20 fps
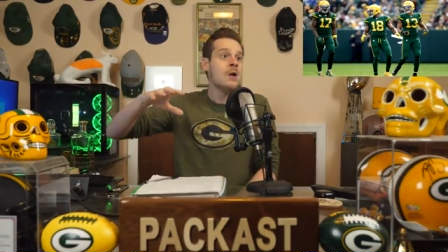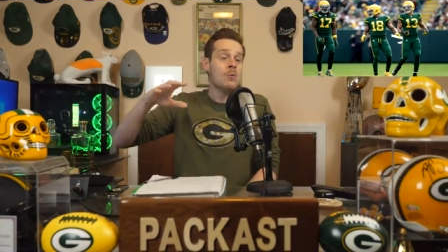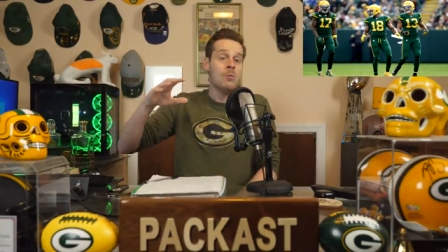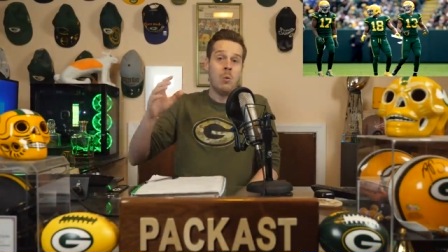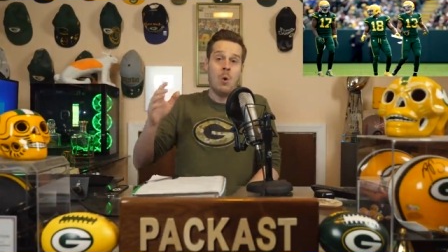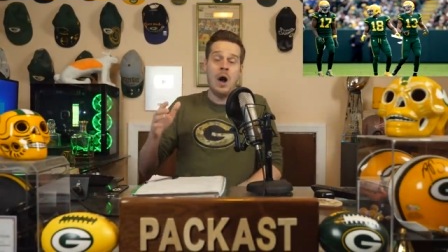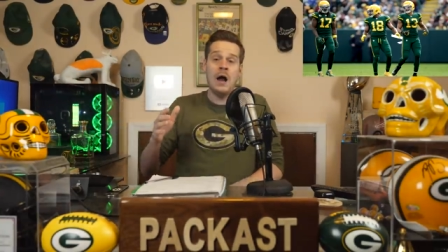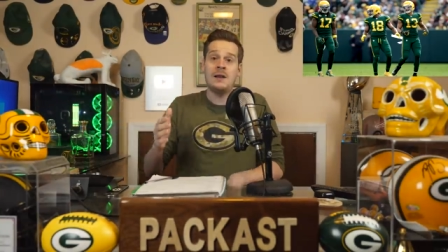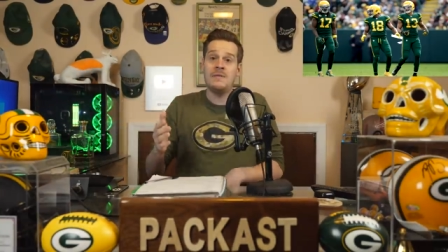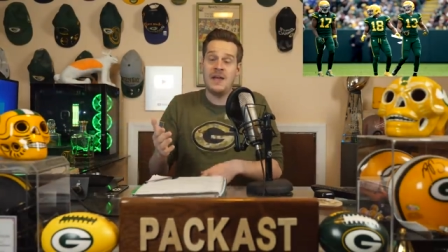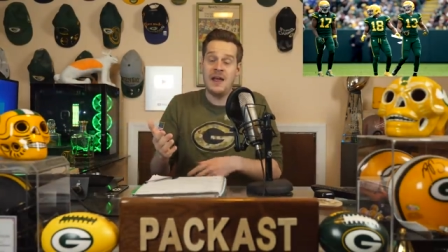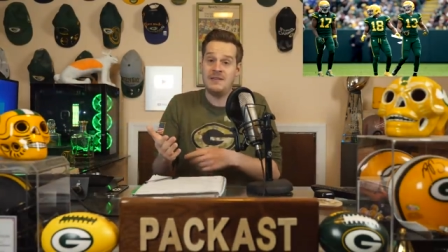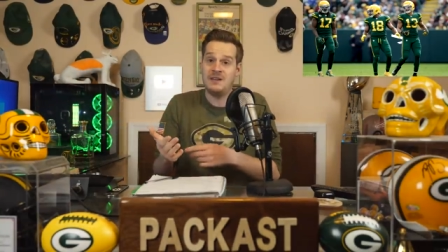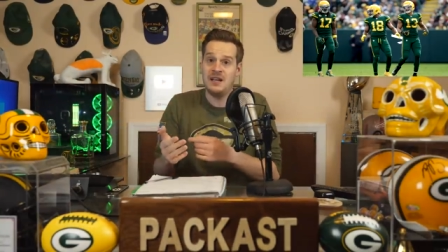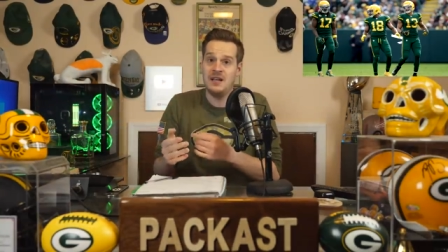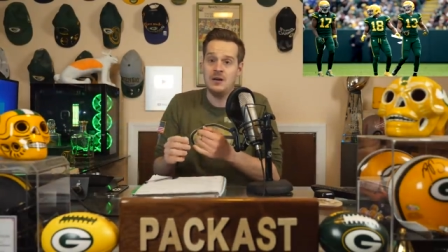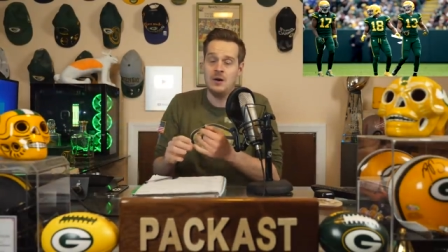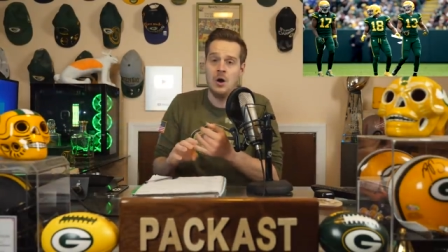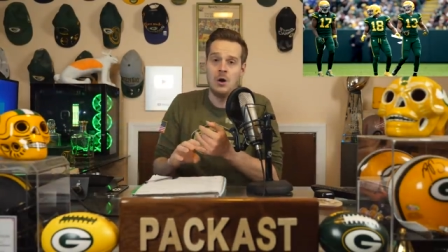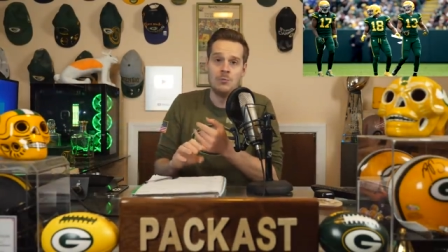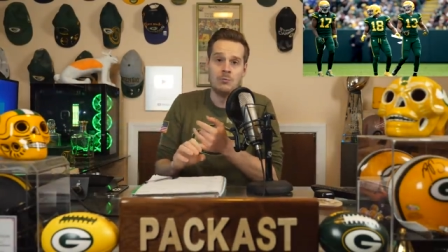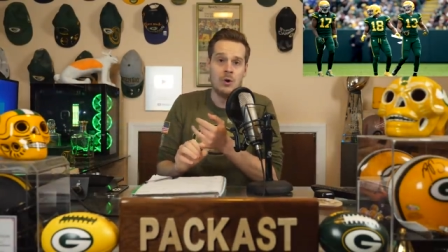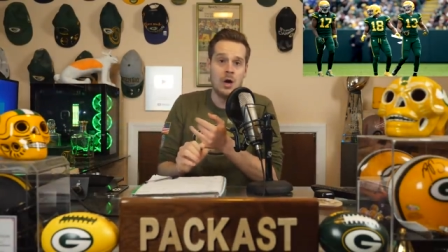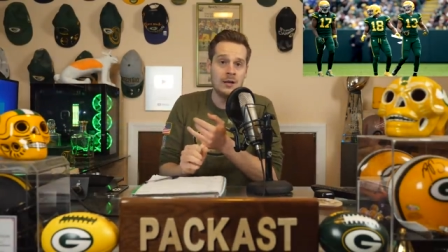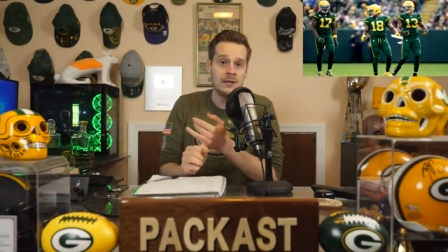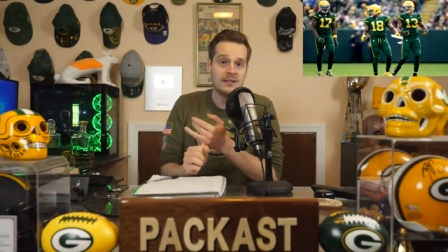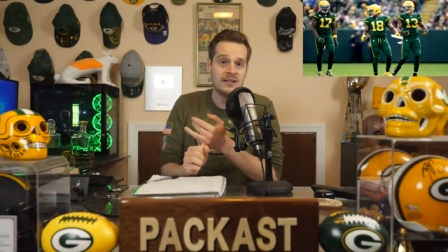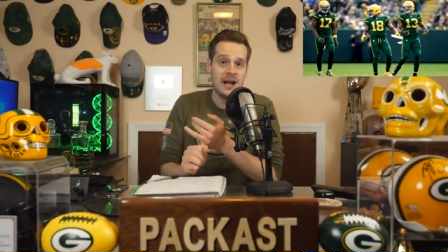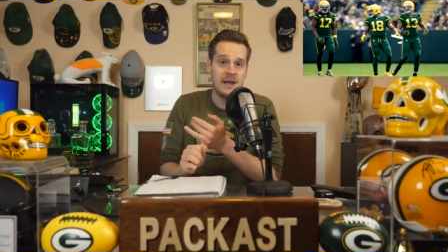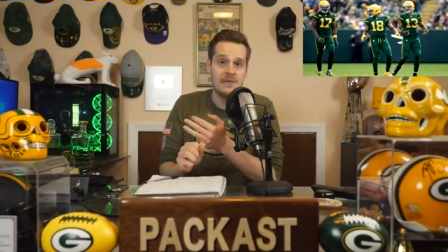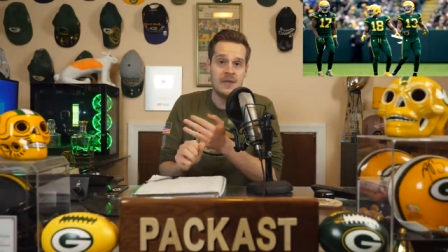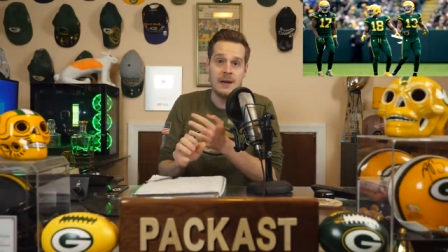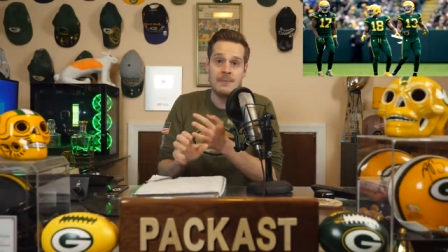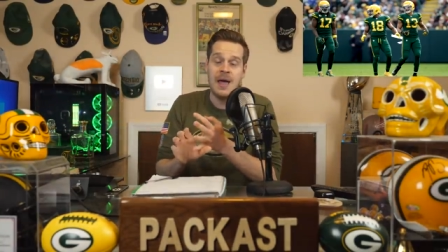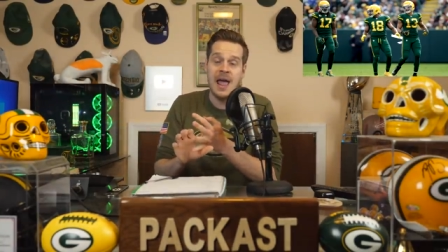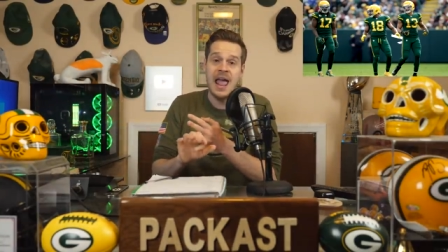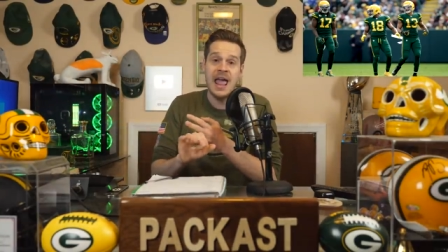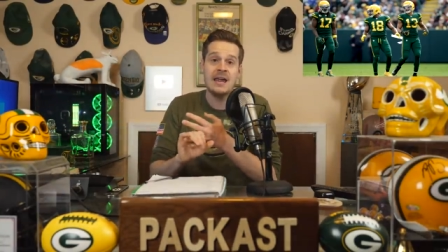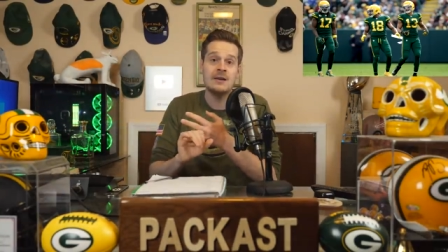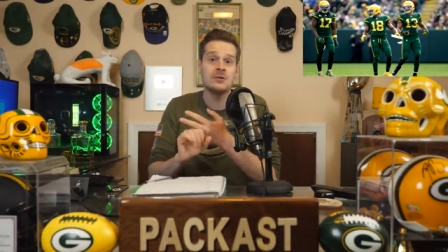one, they have to hit home runs on
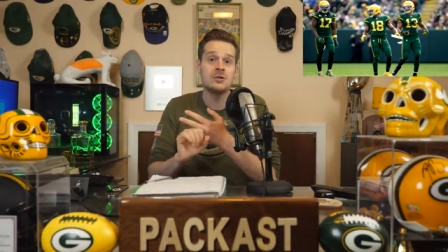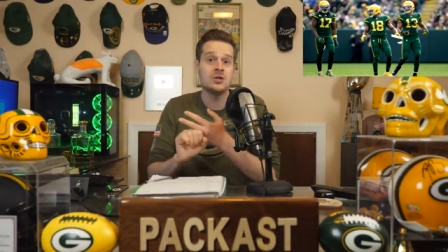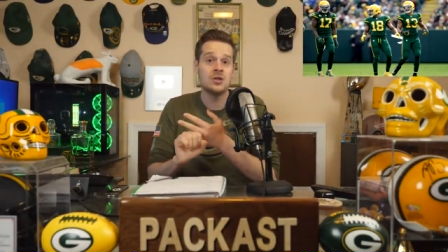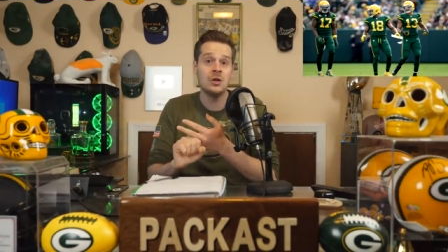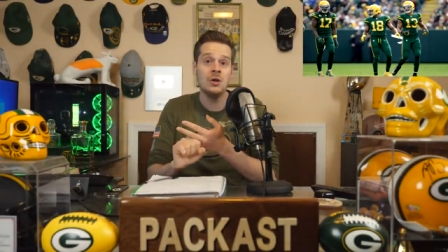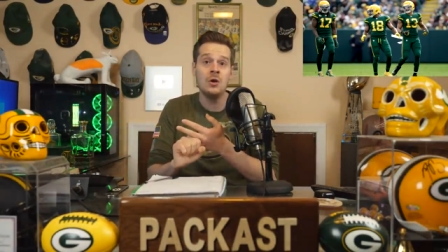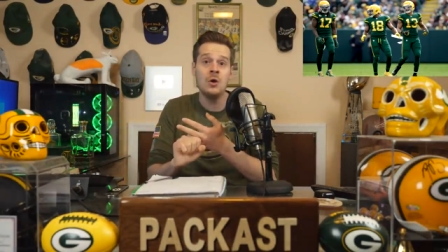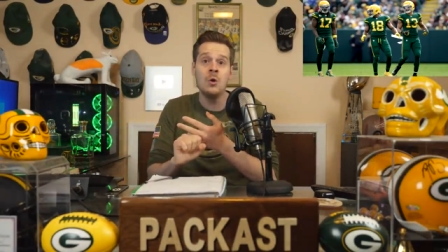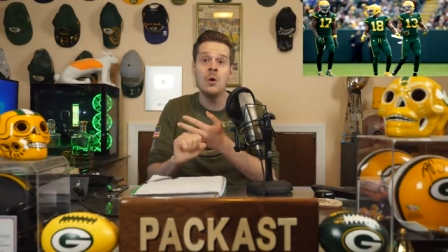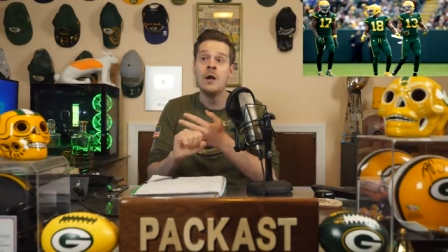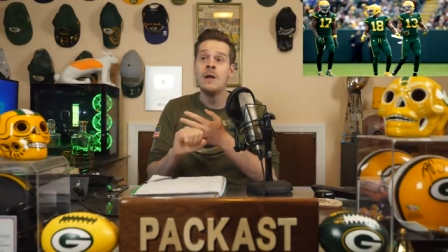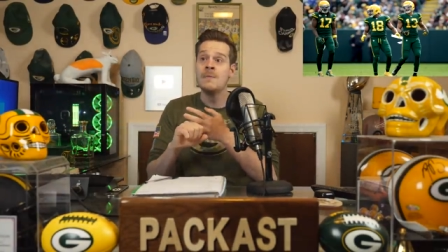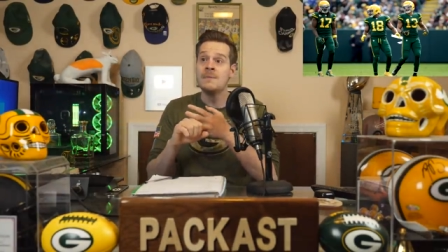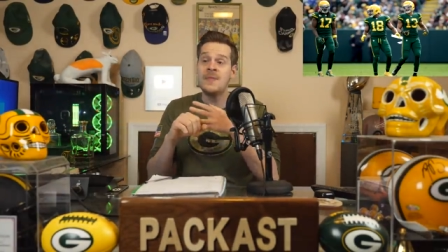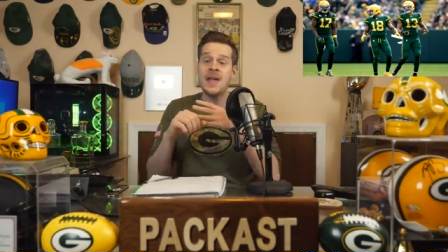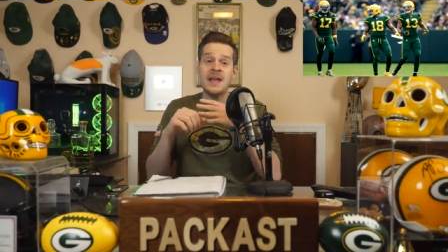them, and two,